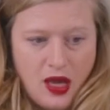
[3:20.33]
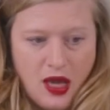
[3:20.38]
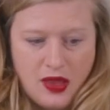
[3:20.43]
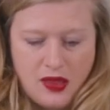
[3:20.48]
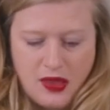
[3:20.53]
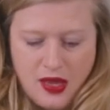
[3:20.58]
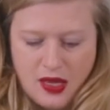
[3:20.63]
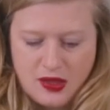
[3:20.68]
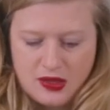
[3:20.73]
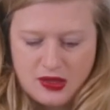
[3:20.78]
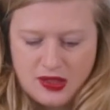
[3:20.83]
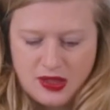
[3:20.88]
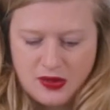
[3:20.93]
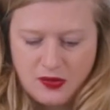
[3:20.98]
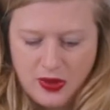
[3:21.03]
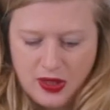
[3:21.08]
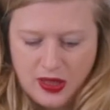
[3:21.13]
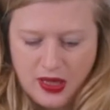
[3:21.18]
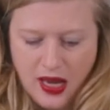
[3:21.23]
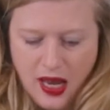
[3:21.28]
And then
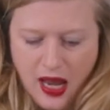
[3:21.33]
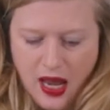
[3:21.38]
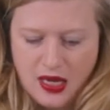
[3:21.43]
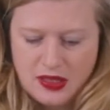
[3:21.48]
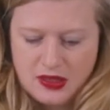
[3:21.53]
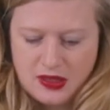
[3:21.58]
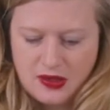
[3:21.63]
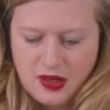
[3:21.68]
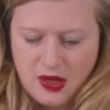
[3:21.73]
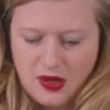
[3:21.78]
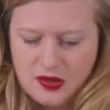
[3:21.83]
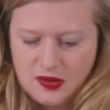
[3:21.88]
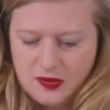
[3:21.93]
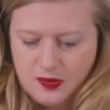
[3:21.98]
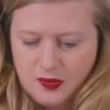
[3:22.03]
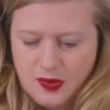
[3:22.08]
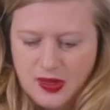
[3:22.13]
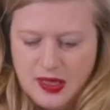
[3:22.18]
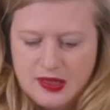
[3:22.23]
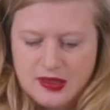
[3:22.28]
we're going to add those
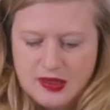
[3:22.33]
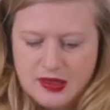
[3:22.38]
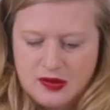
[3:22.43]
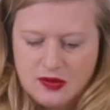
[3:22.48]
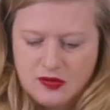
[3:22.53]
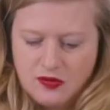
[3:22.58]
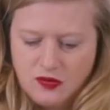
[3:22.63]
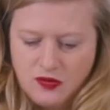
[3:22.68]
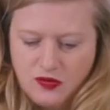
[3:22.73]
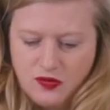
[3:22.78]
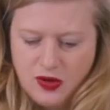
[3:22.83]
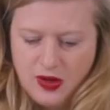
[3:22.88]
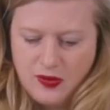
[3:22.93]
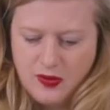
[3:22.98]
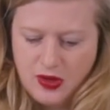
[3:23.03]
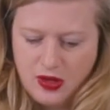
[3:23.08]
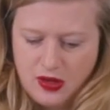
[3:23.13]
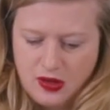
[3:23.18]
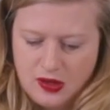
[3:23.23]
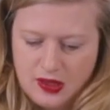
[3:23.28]
pieces of
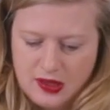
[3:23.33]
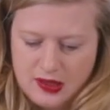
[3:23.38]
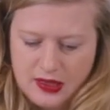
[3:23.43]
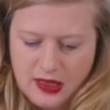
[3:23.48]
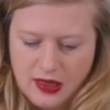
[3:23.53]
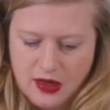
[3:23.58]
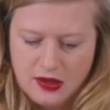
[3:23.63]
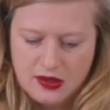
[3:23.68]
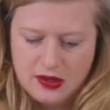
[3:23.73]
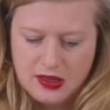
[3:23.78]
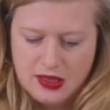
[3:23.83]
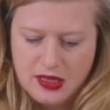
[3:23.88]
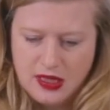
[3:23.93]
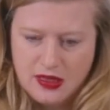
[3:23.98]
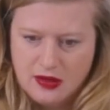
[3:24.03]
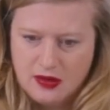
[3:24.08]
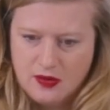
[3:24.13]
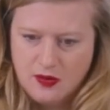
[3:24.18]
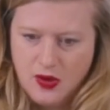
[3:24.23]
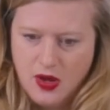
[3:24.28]
ribbon that sit
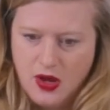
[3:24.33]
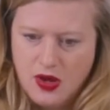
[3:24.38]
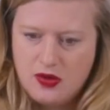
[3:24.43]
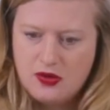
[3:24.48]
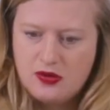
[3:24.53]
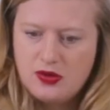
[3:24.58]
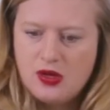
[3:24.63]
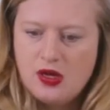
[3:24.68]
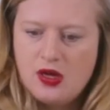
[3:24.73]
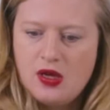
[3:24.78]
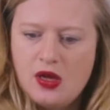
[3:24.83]
underneath the bow.